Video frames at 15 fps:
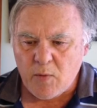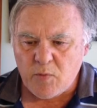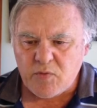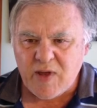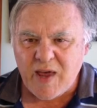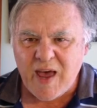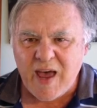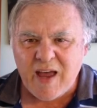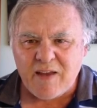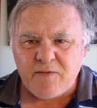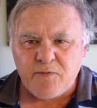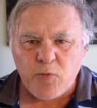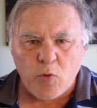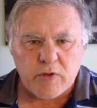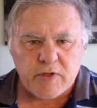was a
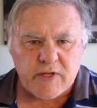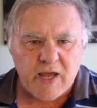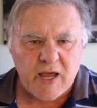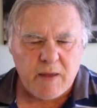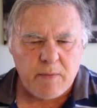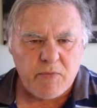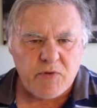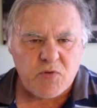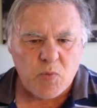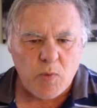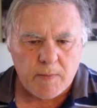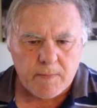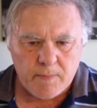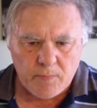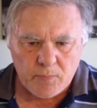hard-fought game, this
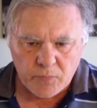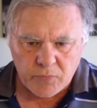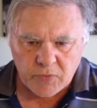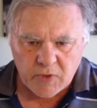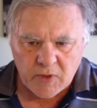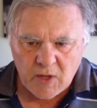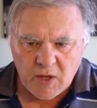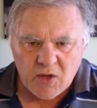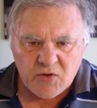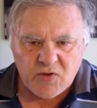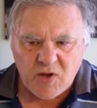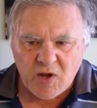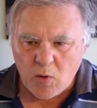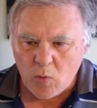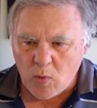one.
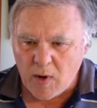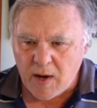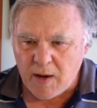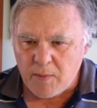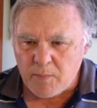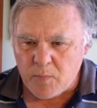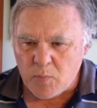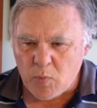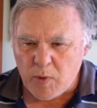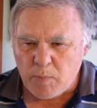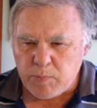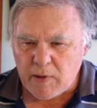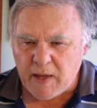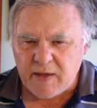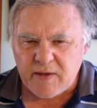So we
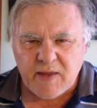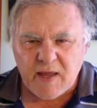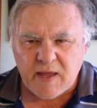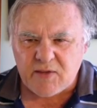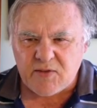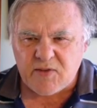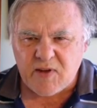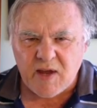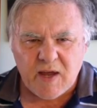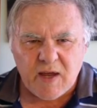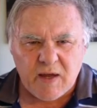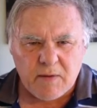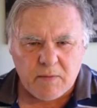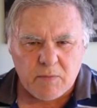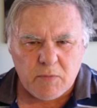played
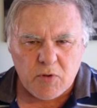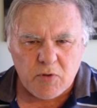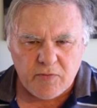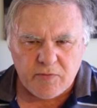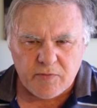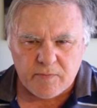that move.